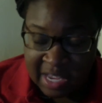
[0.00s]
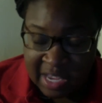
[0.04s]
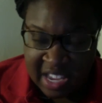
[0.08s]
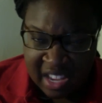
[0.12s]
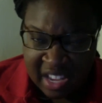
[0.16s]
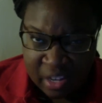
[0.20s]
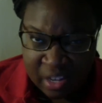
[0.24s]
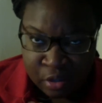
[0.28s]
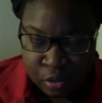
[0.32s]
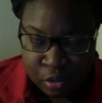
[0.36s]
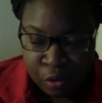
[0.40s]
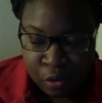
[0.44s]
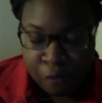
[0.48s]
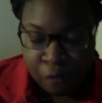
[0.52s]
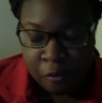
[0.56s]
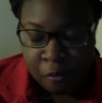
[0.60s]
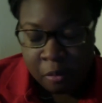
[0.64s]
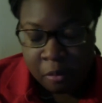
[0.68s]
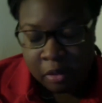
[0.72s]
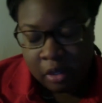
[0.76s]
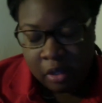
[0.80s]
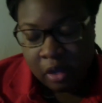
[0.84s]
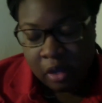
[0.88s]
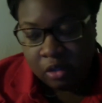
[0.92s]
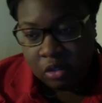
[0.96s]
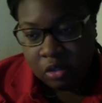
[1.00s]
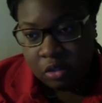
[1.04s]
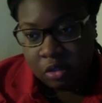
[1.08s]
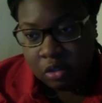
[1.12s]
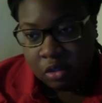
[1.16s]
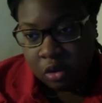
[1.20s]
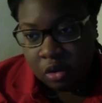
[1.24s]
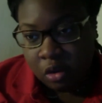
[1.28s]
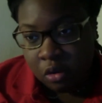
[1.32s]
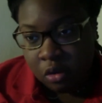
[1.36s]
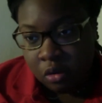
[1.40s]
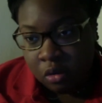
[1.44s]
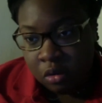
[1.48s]
and
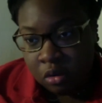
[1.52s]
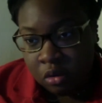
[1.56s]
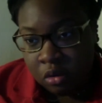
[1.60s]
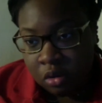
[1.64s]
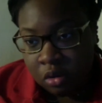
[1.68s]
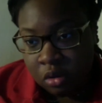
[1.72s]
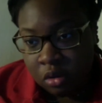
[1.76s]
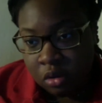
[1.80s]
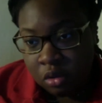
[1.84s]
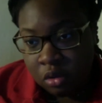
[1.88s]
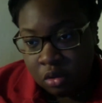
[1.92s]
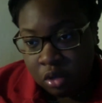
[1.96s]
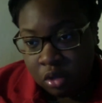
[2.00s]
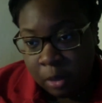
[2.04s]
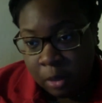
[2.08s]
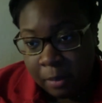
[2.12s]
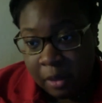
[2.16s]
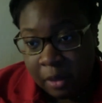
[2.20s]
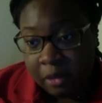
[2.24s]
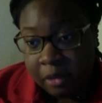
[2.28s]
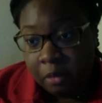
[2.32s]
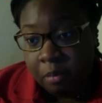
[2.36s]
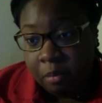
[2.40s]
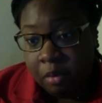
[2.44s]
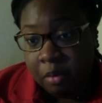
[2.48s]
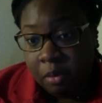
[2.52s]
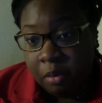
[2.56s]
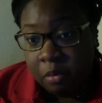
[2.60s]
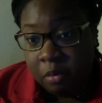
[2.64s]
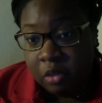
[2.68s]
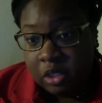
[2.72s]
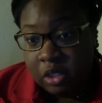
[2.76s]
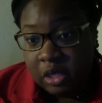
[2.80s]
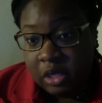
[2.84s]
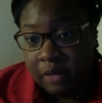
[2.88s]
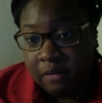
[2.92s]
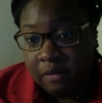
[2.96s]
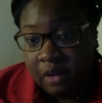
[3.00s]
sulfamethoxazole trimethoprim was
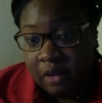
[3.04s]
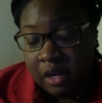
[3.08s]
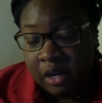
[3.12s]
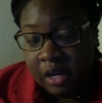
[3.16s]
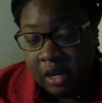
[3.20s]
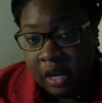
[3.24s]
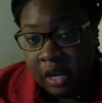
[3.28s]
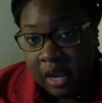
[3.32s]
given